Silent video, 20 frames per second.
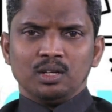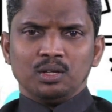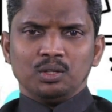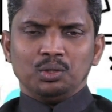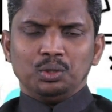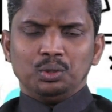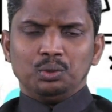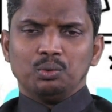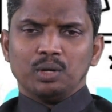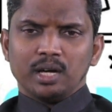
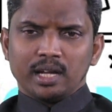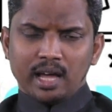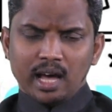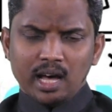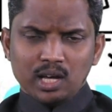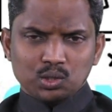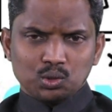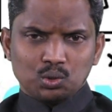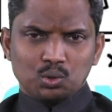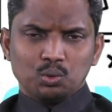You are
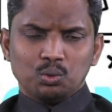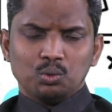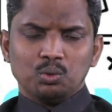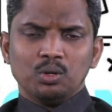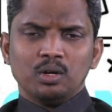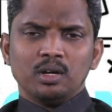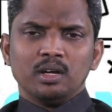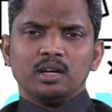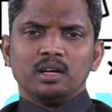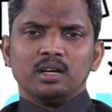asked to
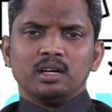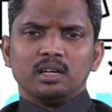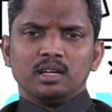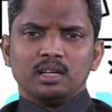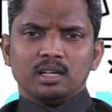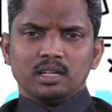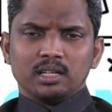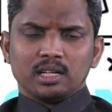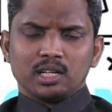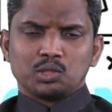
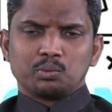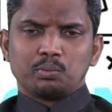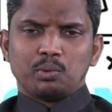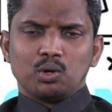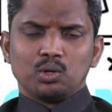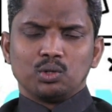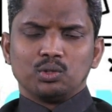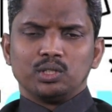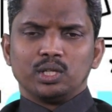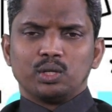
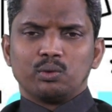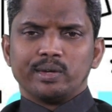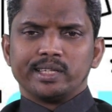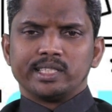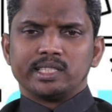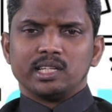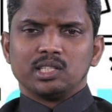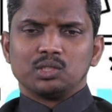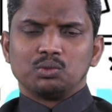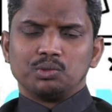respond to the
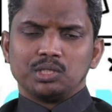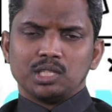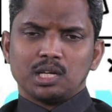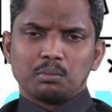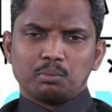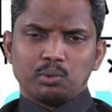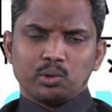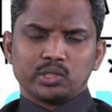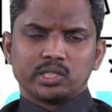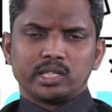questions which are
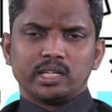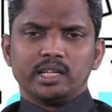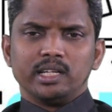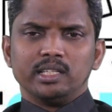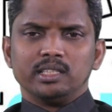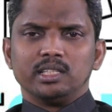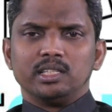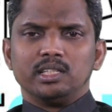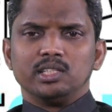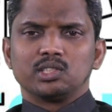posted
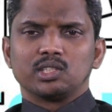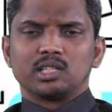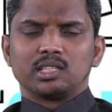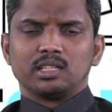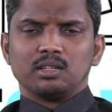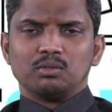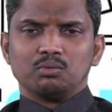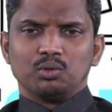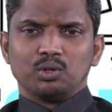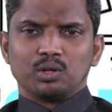in the
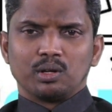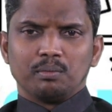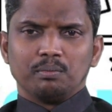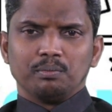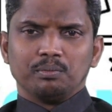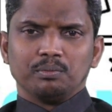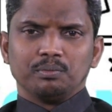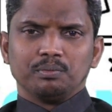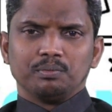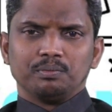discussion forum.
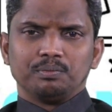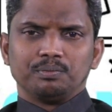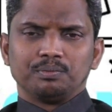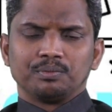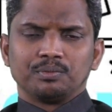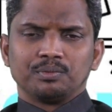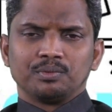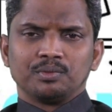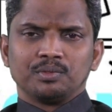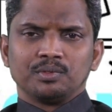
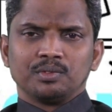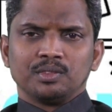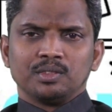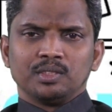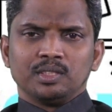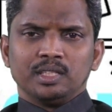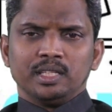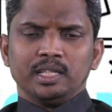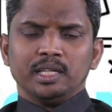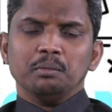
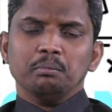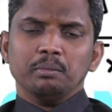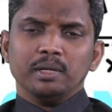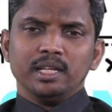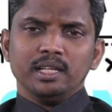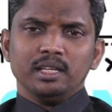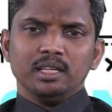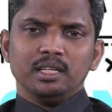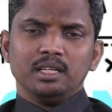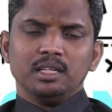In
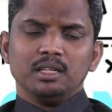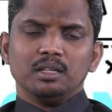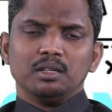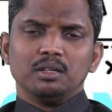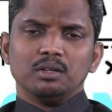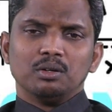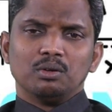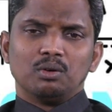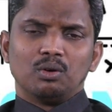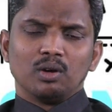many
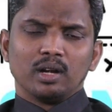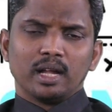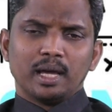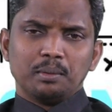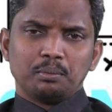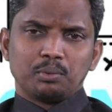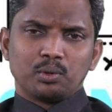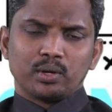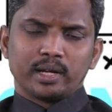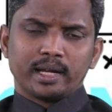online
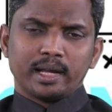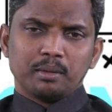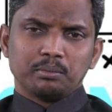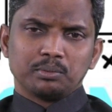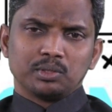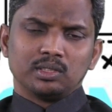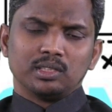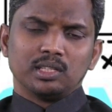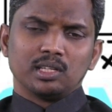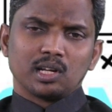programs,
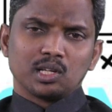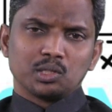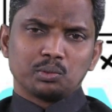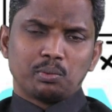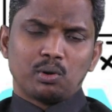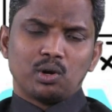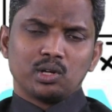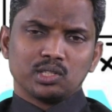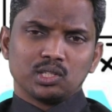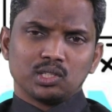the
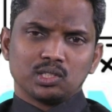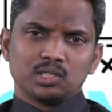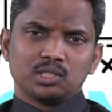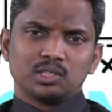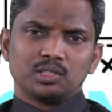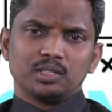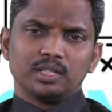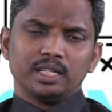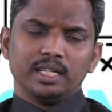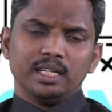
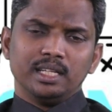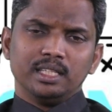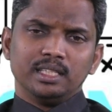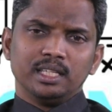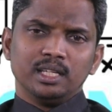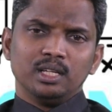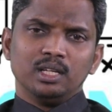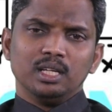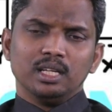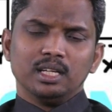responses in
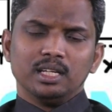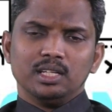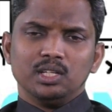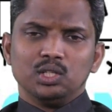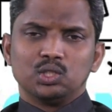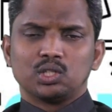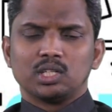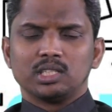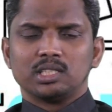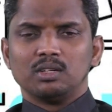the
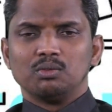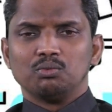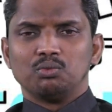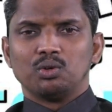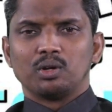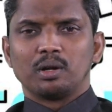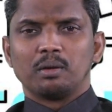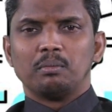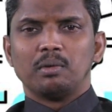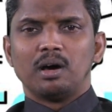discussion
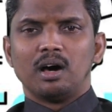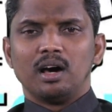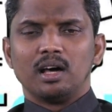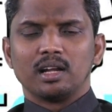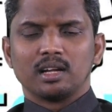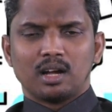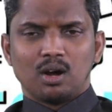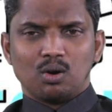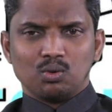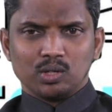forum
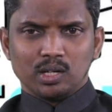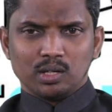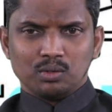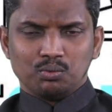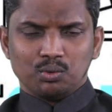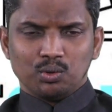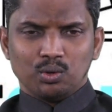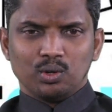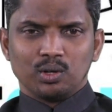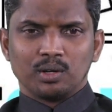are counted
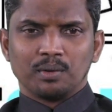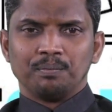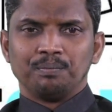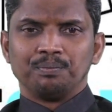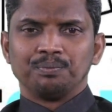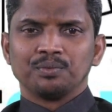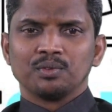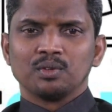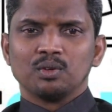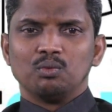for
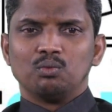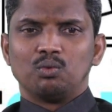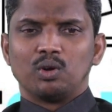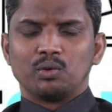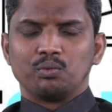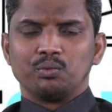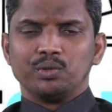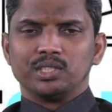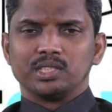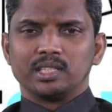
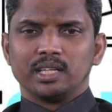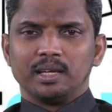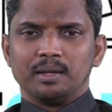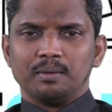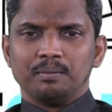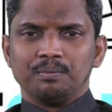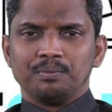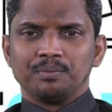what we say